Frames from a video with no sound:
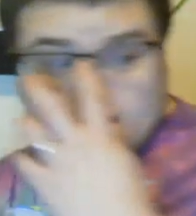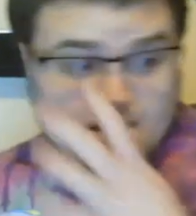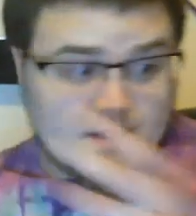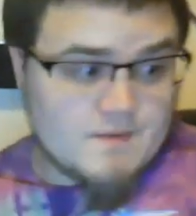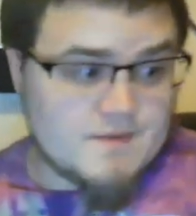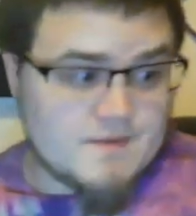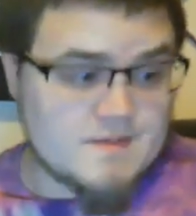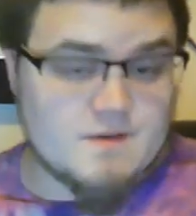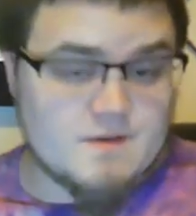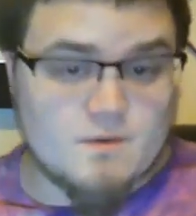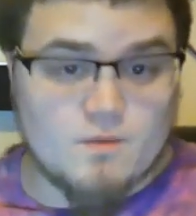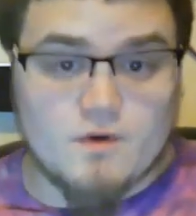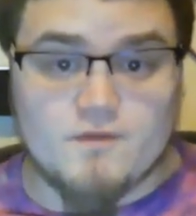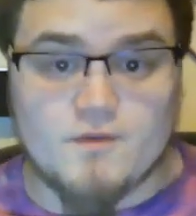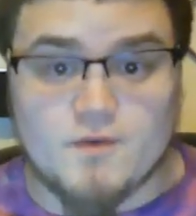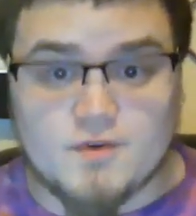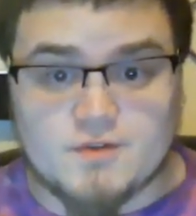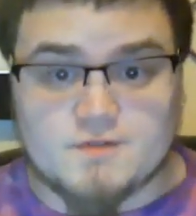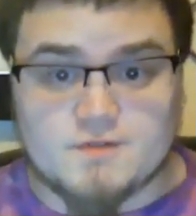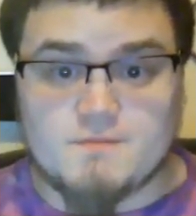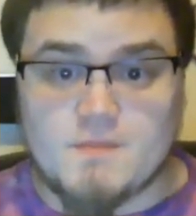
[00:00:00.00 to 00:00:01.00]
that was a
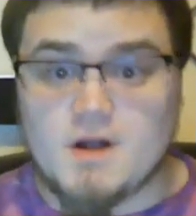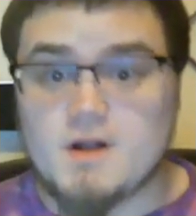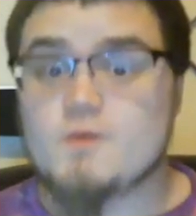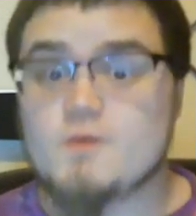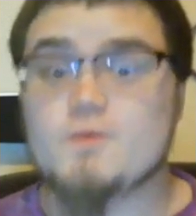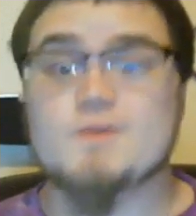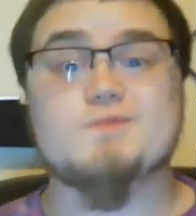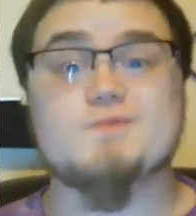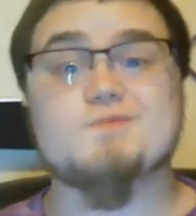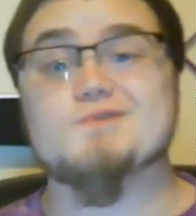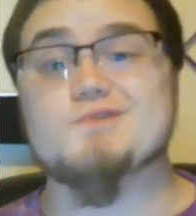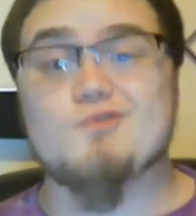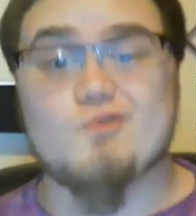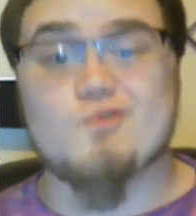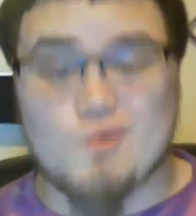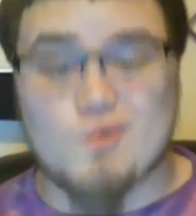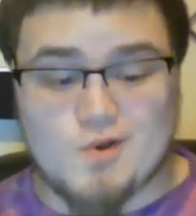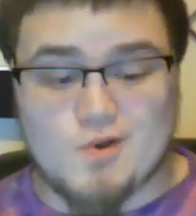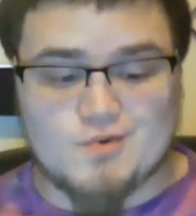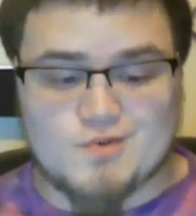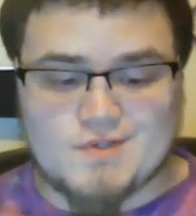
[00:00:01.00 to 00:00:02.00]
Warforged monk, which was
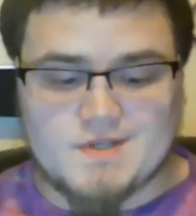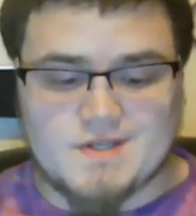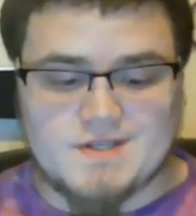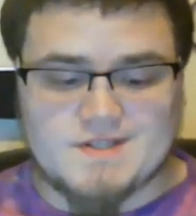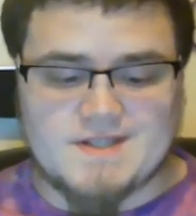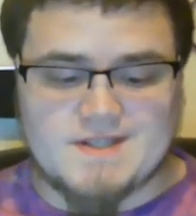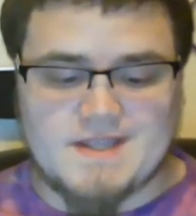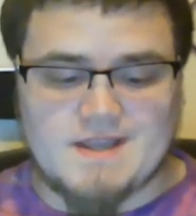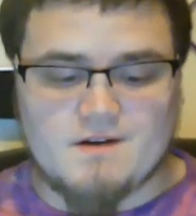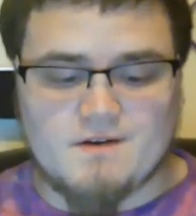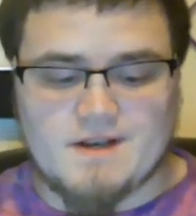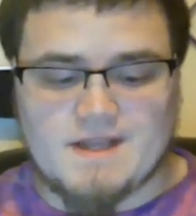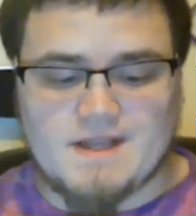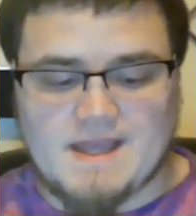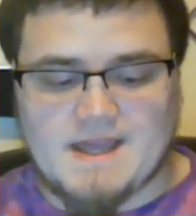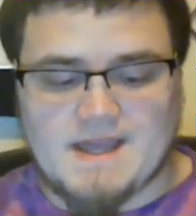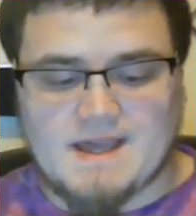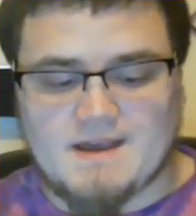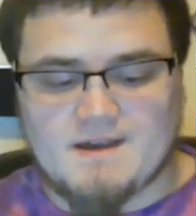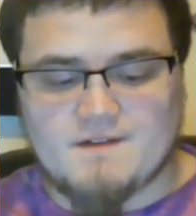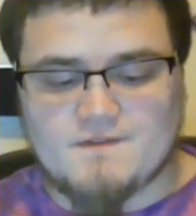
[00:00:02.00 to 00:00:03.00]
gross because they already
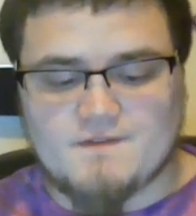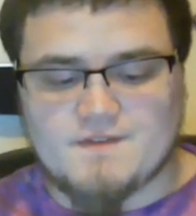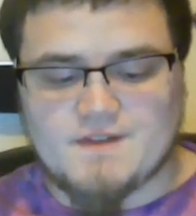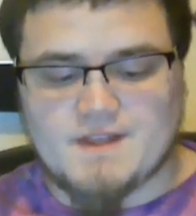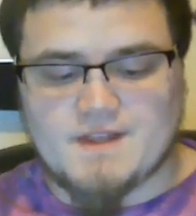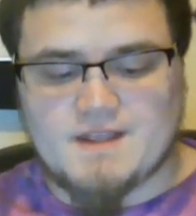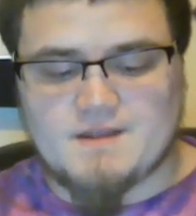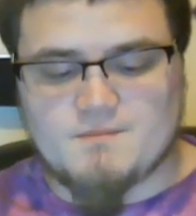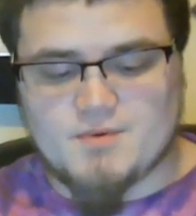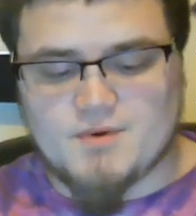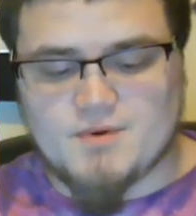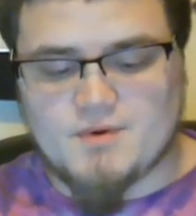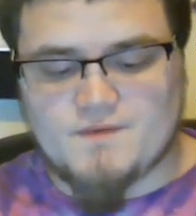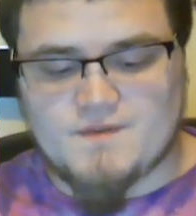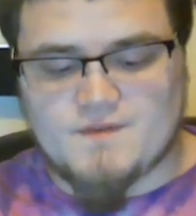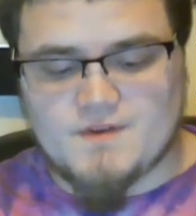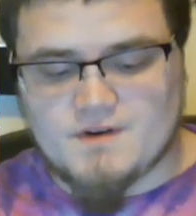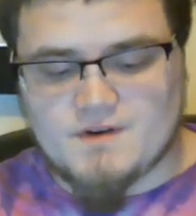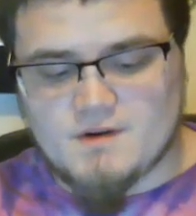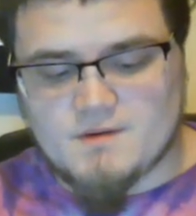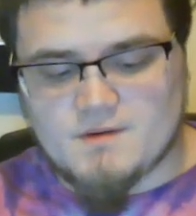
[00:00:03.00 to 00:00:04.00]
have like
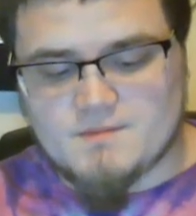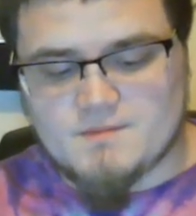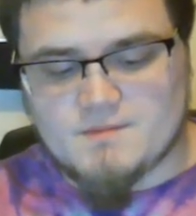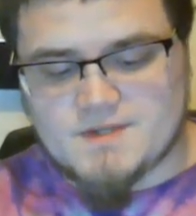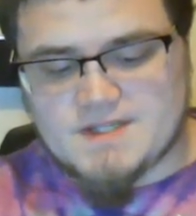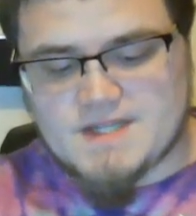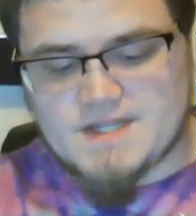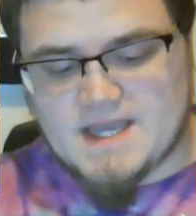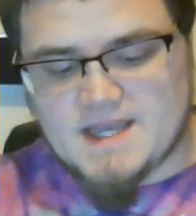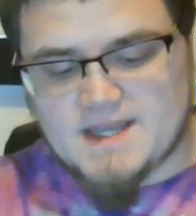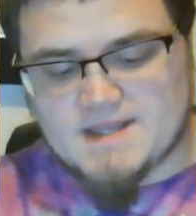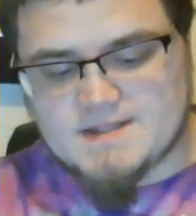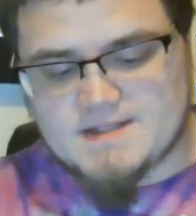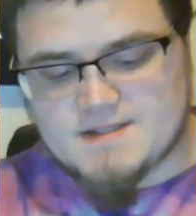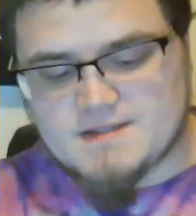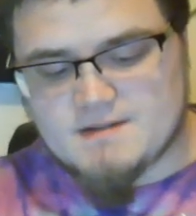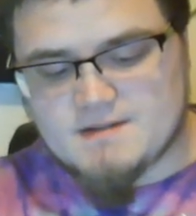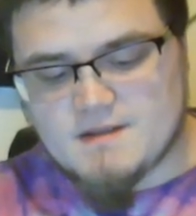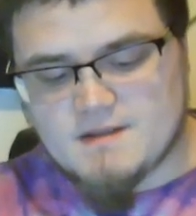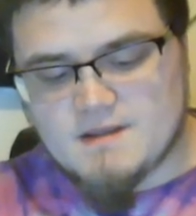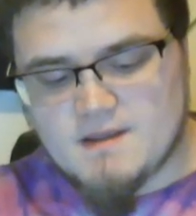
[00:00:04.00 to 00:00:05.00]
improved unarmed
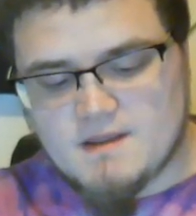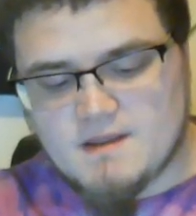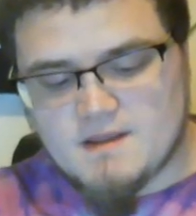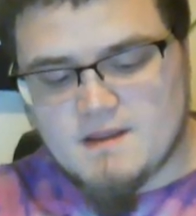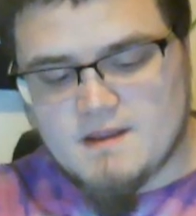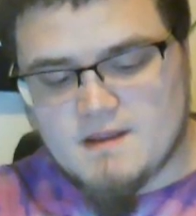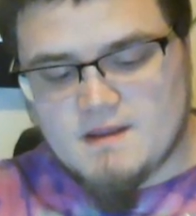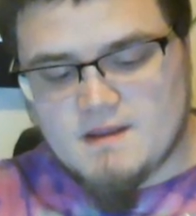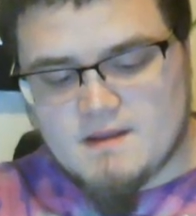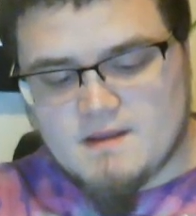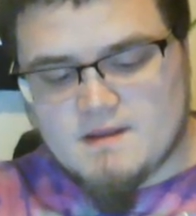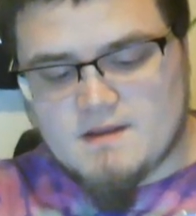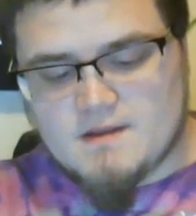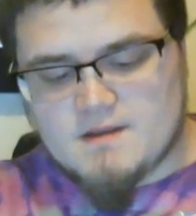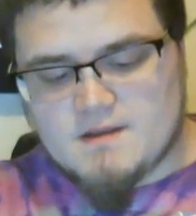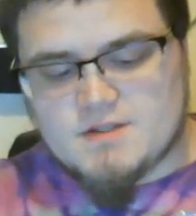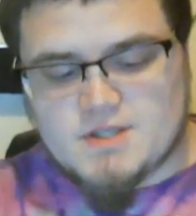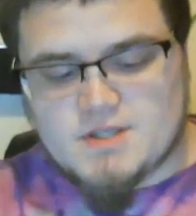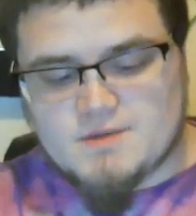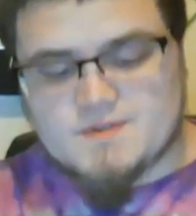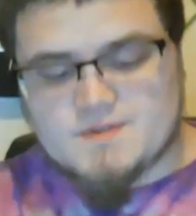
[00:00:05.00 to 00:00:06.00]
attacks, and
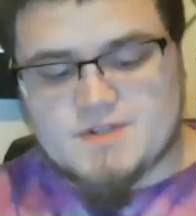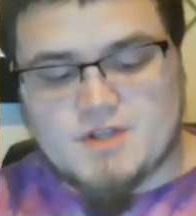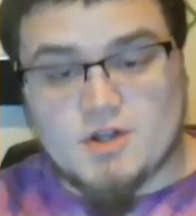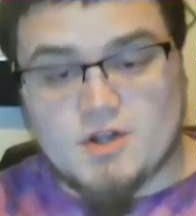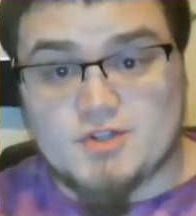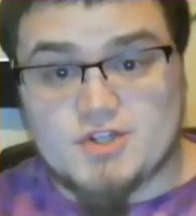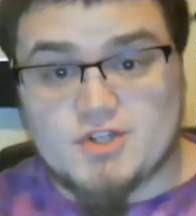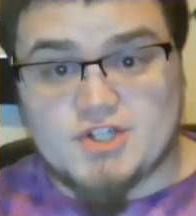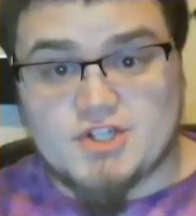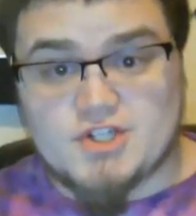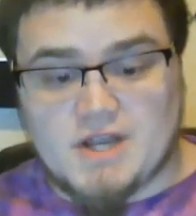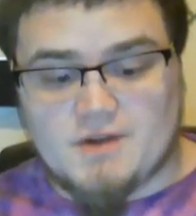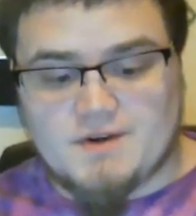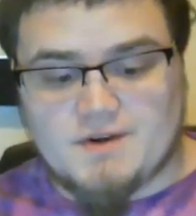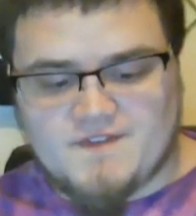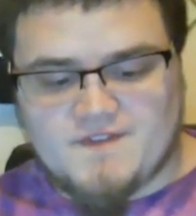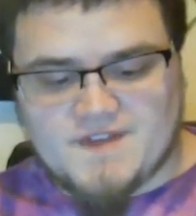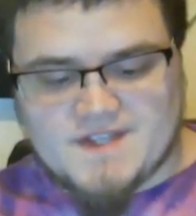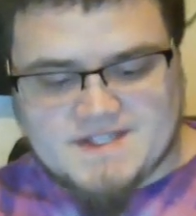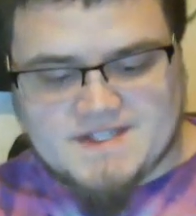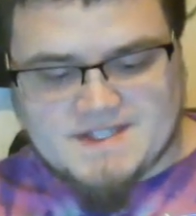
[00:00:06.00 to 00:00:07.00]
she was called
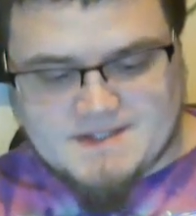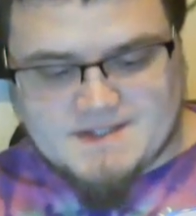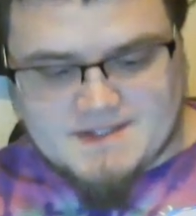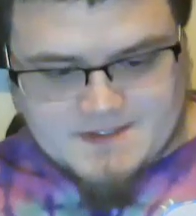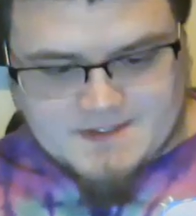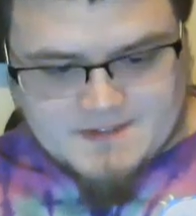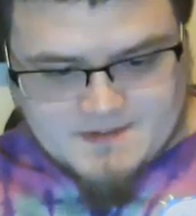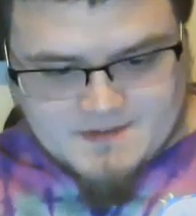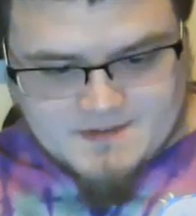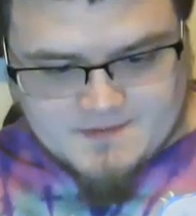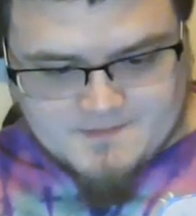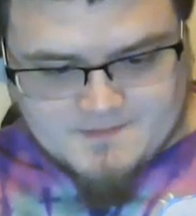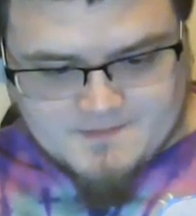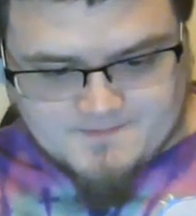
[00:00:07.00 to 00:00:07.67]
Shouty Fists.